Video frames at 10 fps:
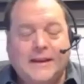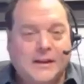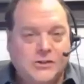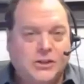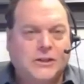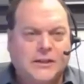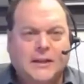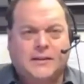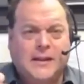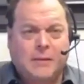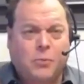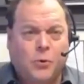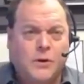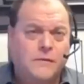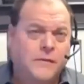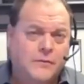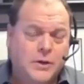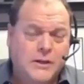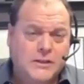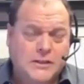actually get to that point in five
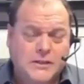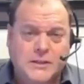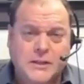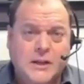weeks because